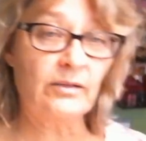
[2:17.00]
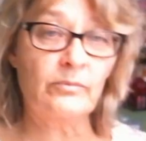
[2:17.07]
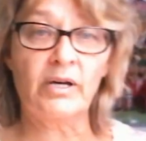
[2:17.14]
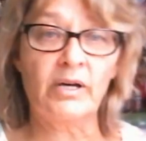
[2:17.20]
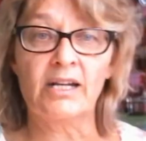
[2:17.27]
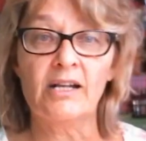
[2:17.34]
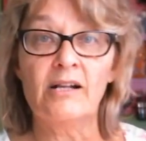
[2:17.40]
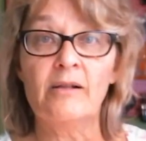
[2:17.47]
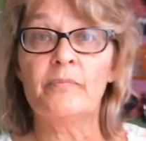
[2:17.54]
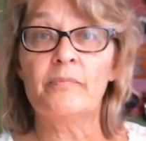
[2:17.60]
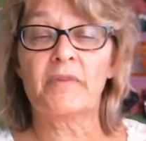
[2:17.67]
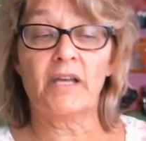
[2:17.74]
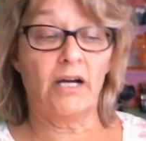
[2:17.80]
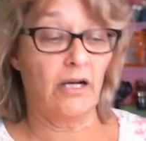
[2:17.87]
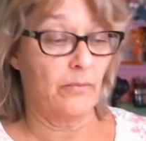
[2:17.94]
but
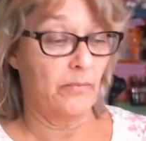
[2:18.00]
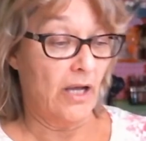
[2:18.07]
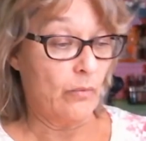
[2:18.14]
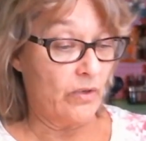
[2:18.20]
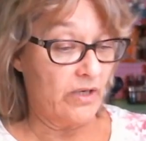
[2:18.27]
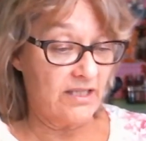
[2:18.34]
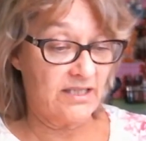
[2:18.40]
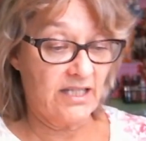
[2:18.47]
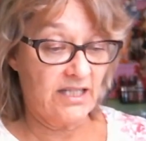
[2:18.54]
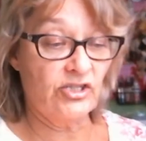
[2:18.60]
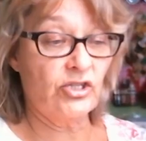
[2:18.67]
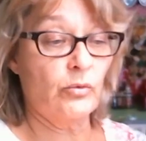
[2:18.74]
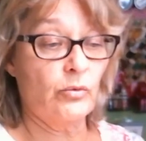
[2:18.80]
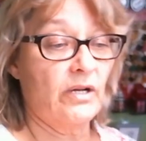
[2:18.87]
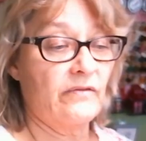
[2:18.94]
I want to send
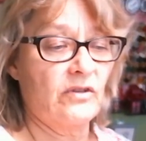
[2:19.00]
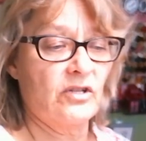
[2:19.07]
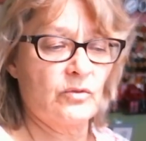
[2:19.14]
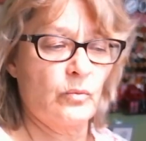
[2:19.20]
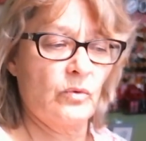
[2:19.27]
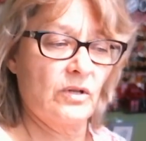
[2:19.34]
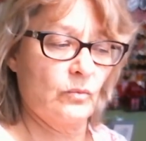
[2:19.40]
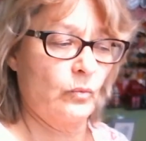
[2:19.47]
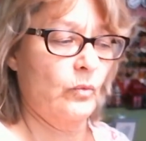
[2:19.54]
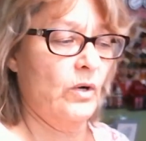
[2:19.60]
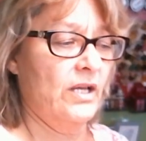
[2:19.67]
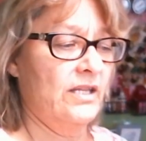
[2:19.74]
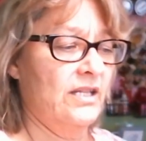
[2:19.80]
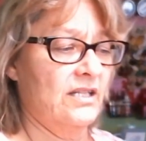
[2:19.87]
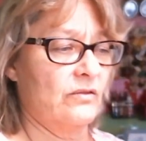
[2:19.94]
you one. If there's
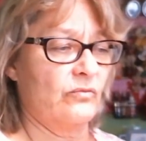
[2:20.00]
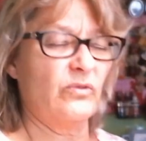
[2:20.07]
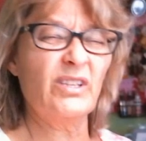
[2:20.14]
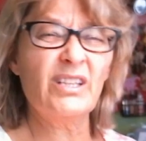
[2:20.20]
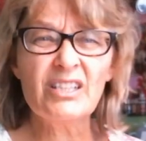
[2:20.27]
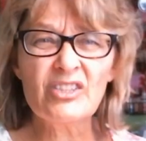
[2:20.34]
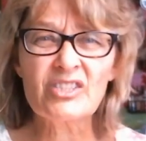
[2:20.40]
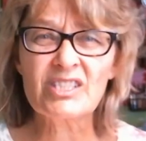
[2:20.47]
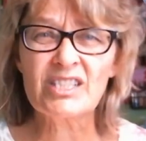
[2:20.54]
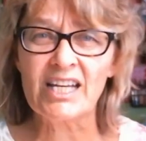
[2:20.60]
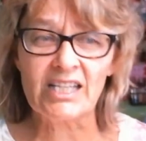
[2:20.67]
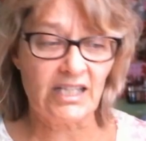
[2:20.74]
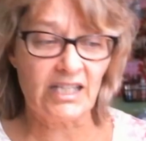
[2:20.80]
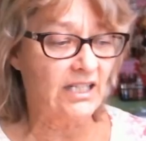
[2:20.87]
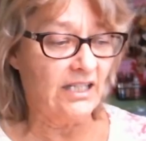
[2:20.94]
one that really looks like
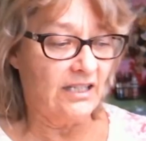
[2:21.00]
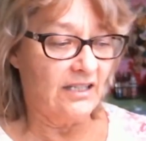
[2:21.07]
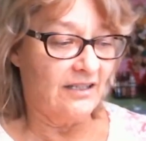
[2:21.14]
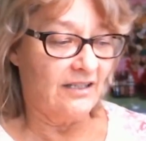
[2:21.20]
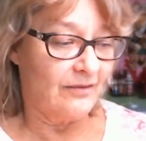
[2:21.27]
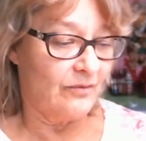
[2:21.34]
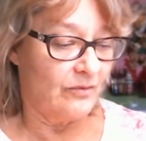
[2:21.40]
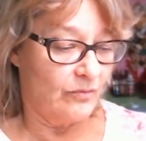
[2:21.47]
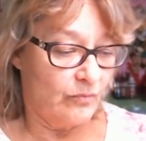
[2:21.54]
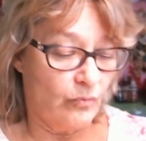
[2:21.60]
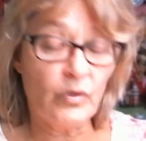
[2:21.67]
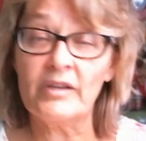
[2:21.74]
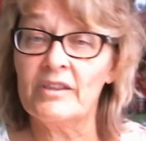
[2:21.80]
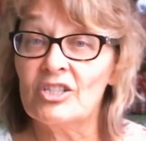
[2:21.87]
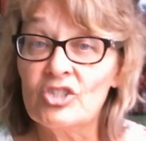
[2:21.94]

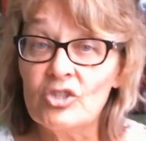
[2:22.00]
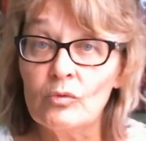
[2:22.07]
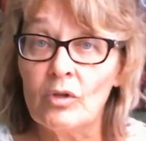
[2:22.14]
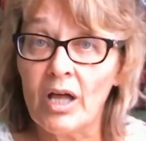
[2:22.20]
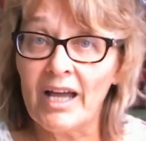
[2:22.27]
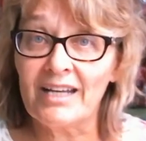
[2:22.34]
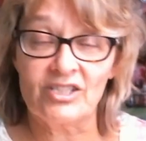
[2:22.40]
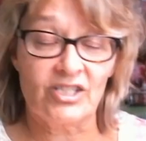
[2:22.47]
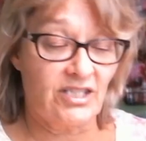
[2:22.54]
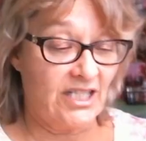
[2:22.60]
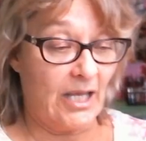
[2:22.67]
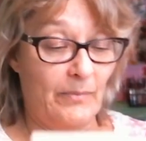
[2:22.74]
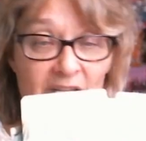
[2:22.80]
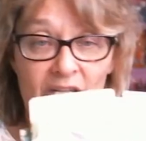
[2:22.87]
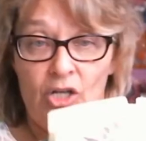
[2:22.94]
one that you like, just
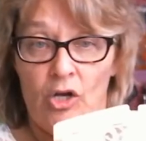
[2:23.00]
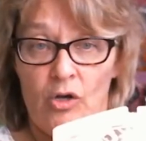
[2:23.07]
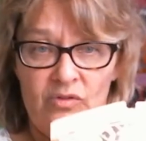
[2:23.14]
let me know,